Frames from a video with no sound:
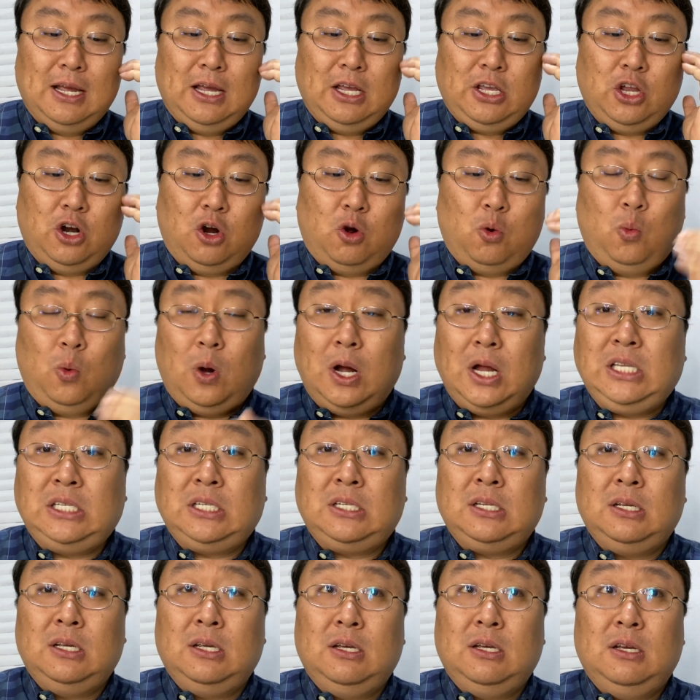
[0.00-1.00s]
what
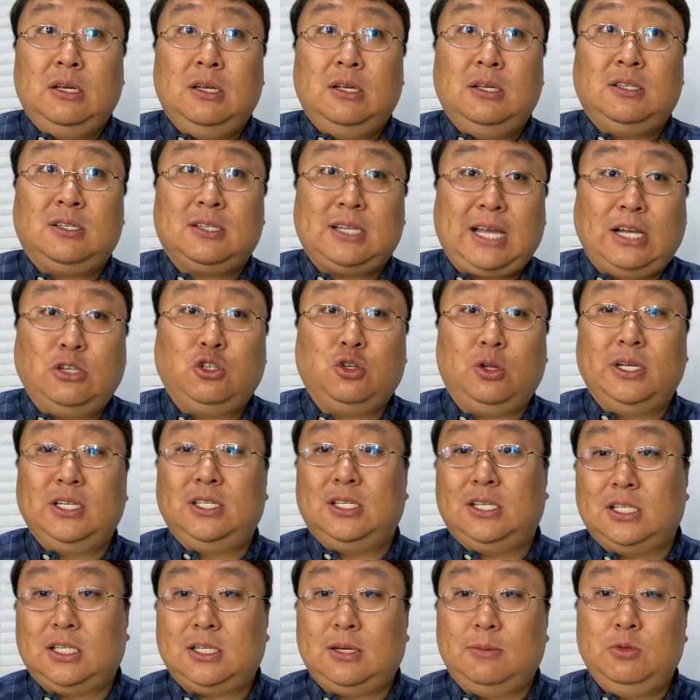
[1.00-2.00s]
scheduling
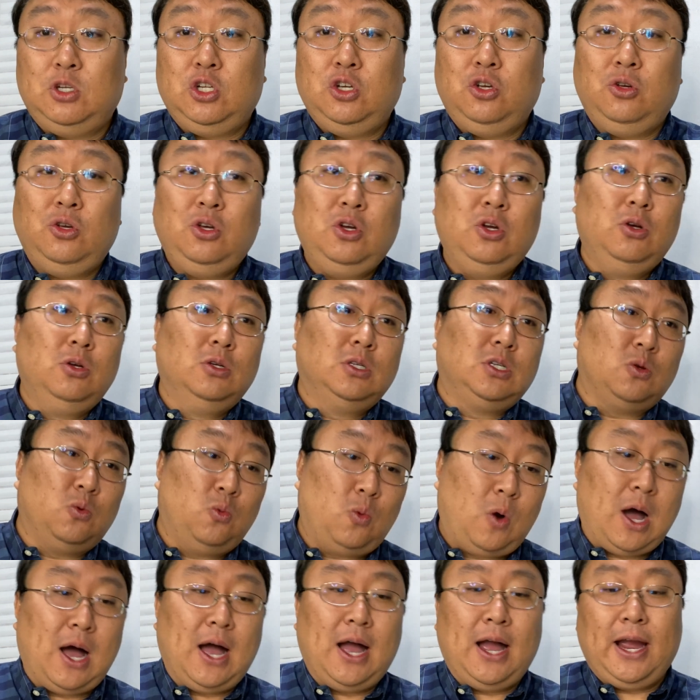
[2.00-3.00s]
system do you use and
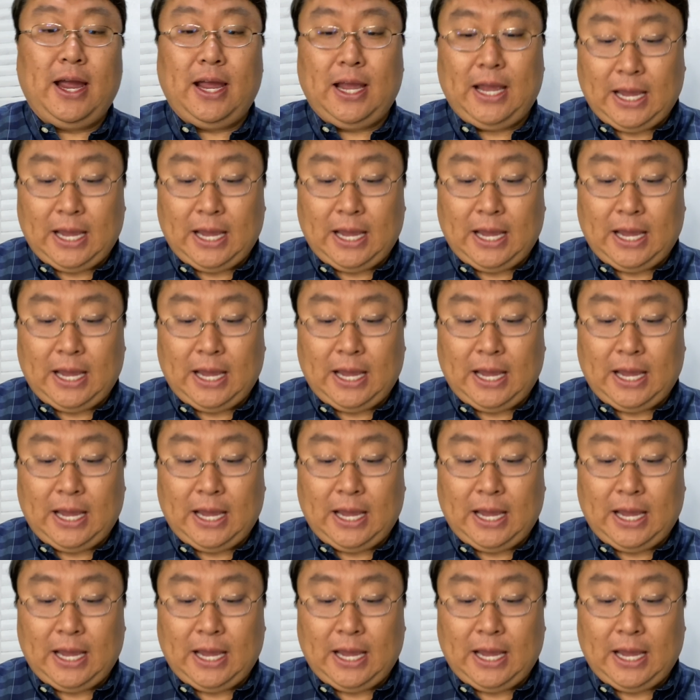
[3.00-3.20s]
why?